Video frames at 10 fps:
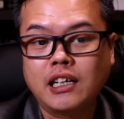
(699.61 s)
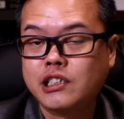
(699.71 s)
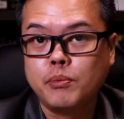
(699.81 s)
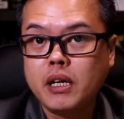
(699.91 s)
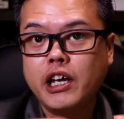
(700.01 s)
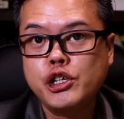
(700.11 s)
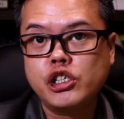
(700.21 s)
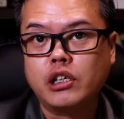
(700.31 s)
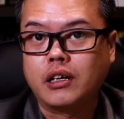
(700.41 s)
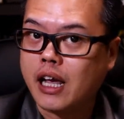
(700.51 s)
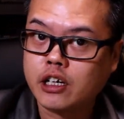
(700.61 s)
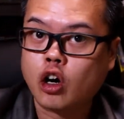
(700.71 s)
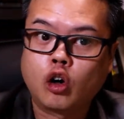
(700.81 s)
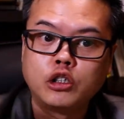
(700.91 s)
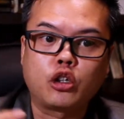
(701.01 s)
assimilation and the
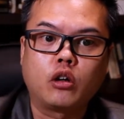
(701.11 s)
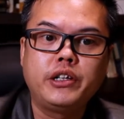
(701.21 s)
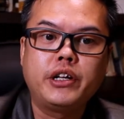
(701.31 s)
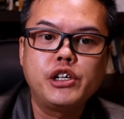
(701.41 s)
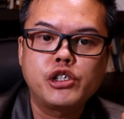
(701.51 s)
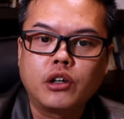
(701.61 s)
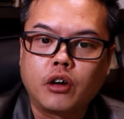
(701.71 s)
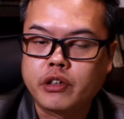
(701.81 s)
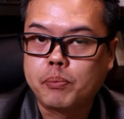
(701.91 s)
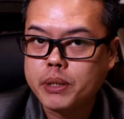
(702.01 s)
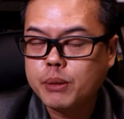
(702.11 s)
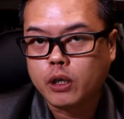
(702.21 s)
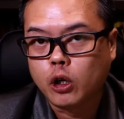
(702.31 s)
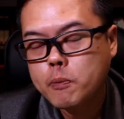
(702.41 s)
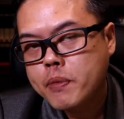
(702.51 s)
consolidation of the
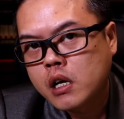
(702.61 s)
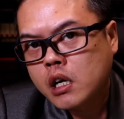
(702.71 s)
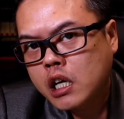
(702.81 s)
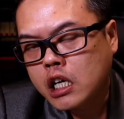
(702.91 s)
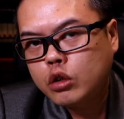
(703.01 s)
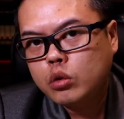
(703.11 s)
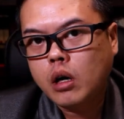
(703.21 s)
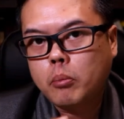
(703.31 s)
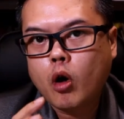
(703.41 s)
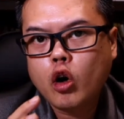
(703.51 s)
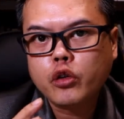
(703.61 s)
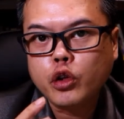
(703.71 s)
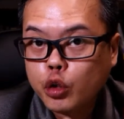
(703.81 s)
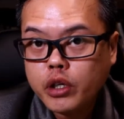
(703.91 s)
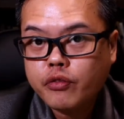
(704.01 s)
people into a more
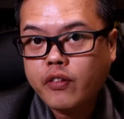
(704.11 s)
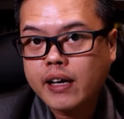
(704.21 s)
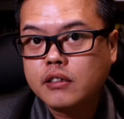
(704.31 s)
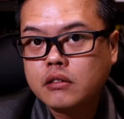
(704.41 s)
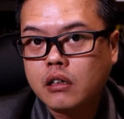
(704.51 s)
unified